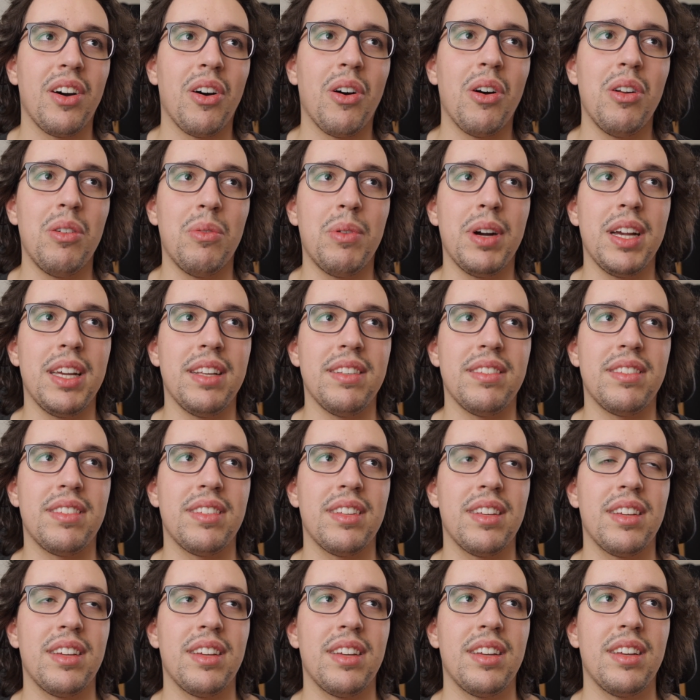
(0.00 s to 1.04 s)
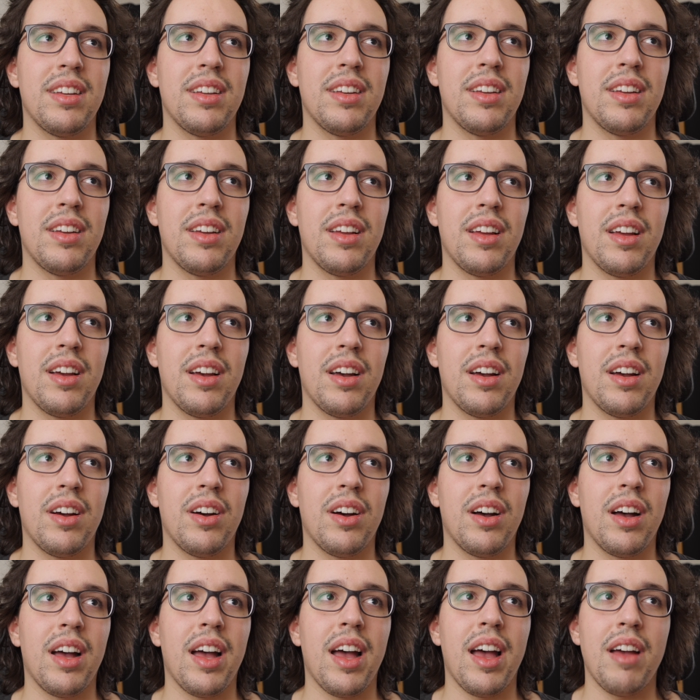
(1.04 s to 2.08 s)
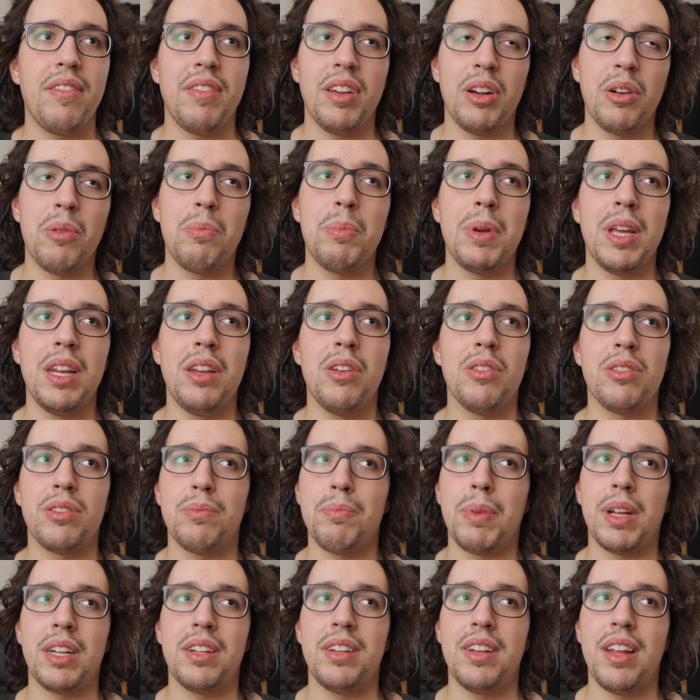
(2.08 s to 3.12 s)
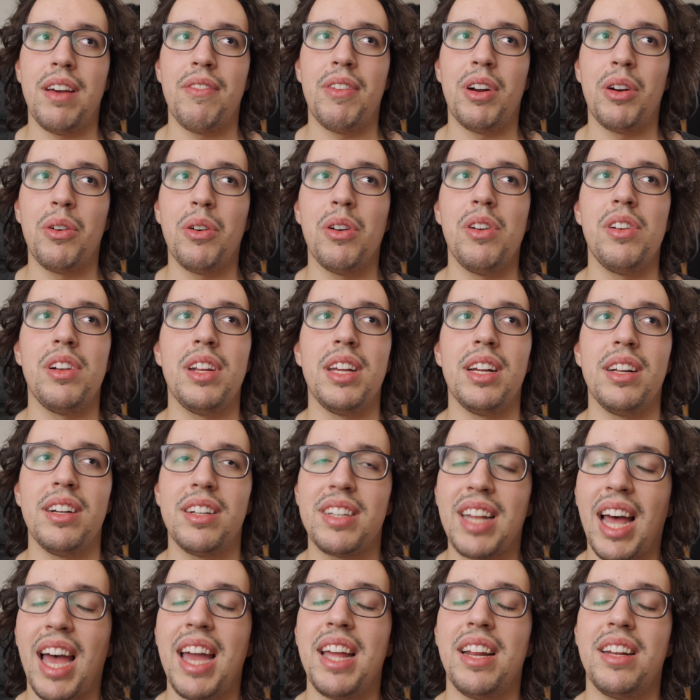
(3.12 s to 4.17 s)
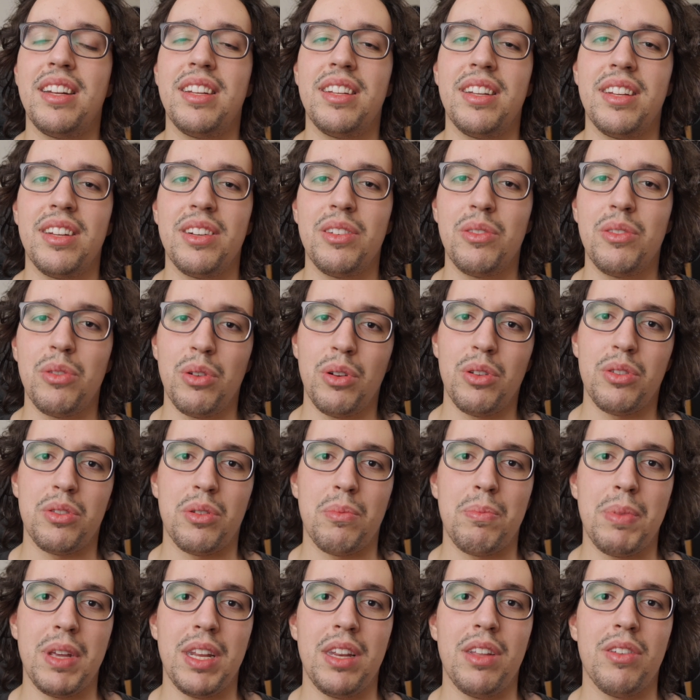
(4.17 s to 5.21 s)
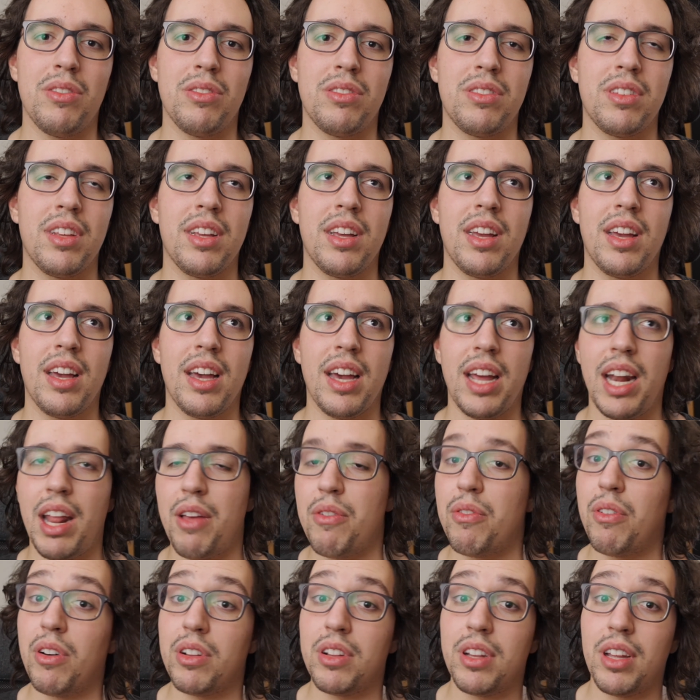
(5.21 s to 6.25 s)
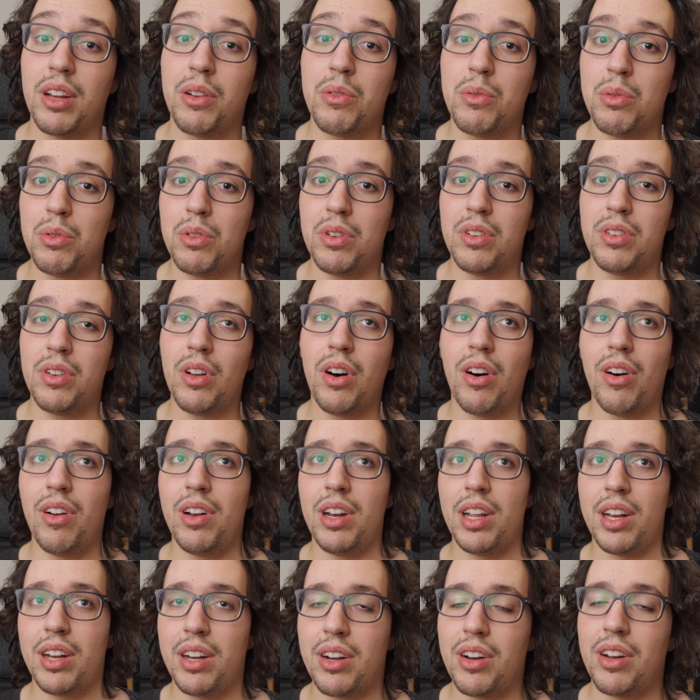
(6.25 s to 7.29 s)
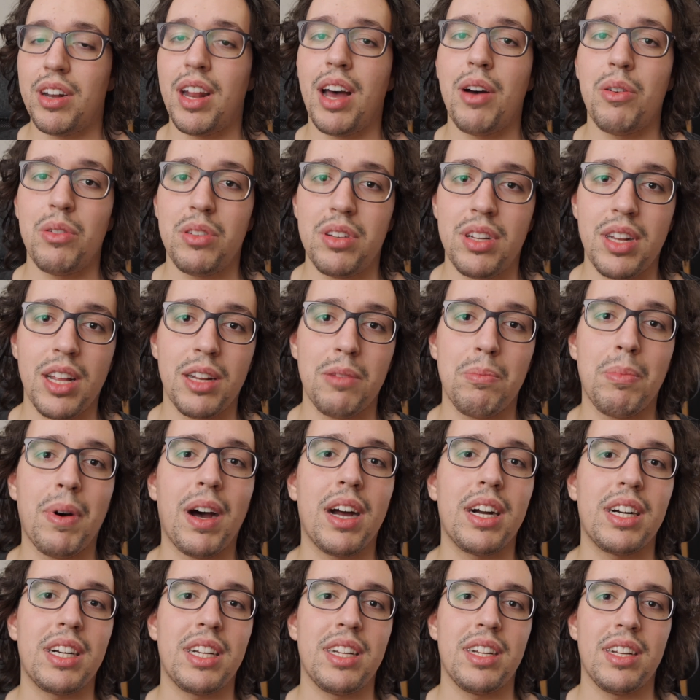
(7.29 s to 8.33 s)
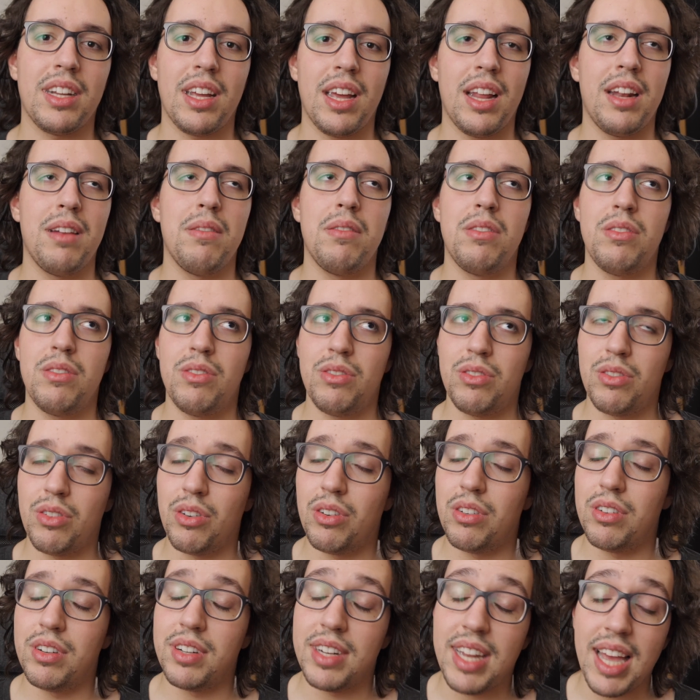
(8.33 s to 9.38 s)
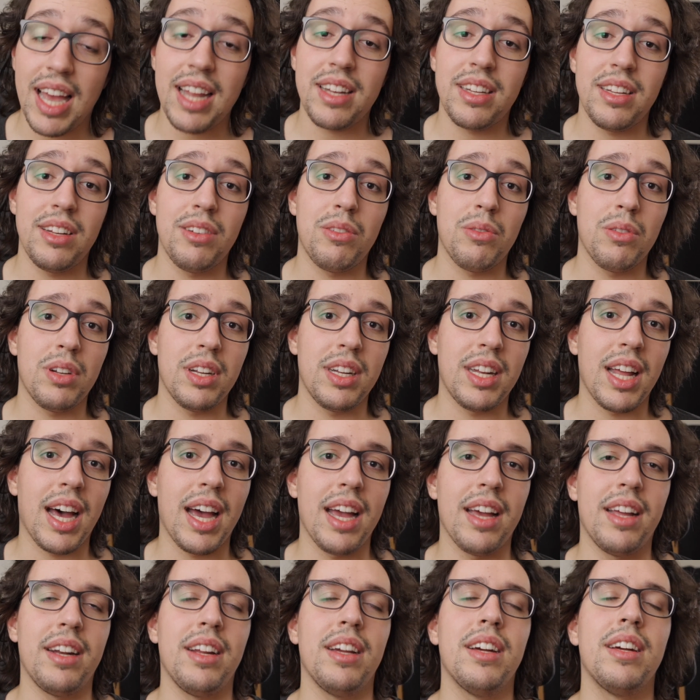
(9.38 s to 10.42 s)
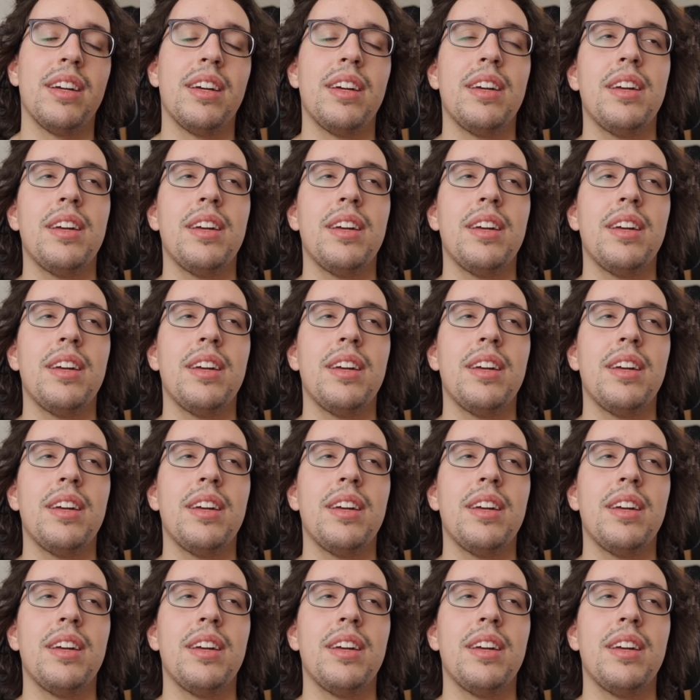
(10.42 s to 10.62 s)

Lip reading: always having opinions but never holding tight to those opinions. And I thought I could only cut out that part and turn that into the diary.